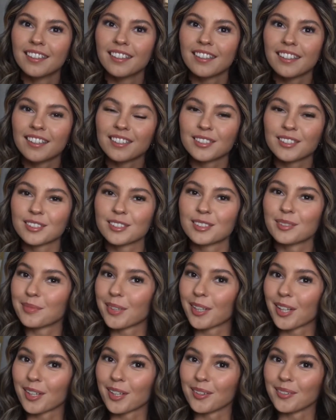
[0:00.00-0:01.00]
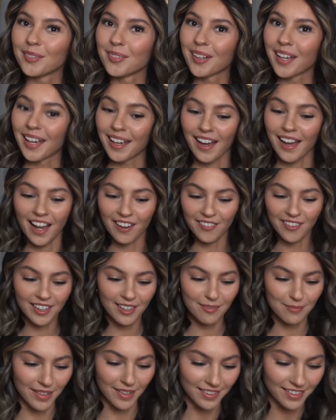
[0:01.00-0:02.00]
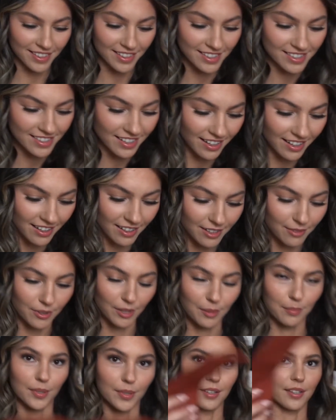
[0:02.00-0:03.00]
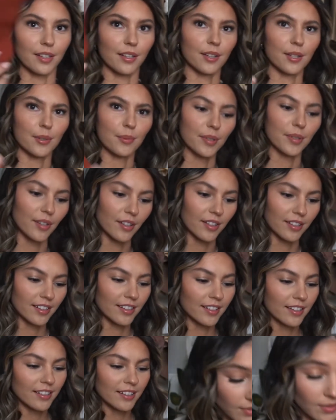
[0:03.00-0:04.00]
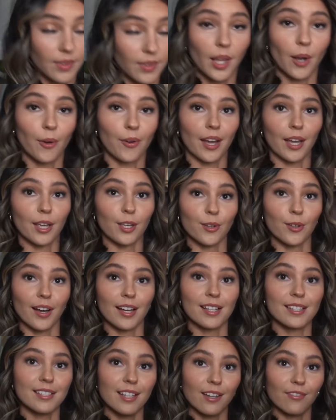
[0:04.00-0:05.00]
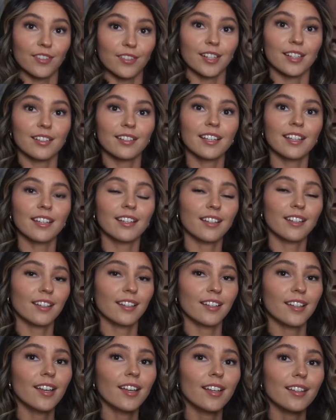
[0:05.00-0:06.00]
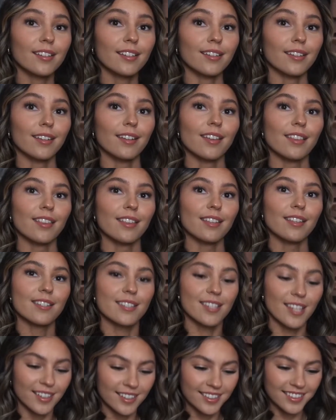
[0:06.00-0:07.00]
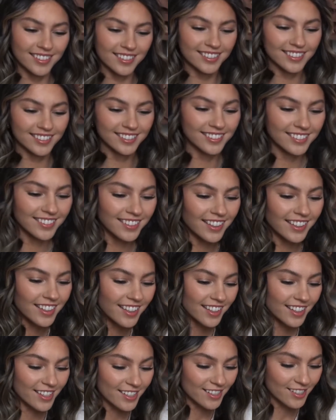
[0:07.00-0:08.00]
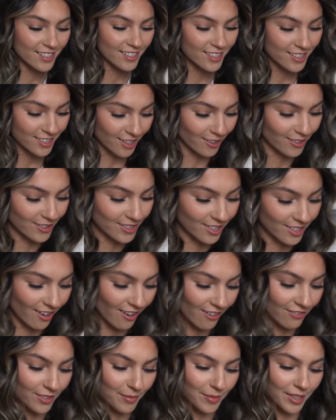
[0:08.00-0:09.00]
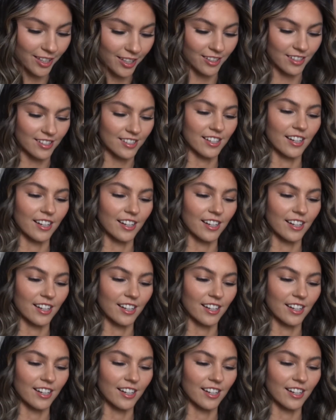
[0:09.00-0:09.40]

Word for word: These are super cute. Okay, I recommend these. I kind of want to put the other one on. Okay, you guys definitely need these. These are so soft. Oh my goodness.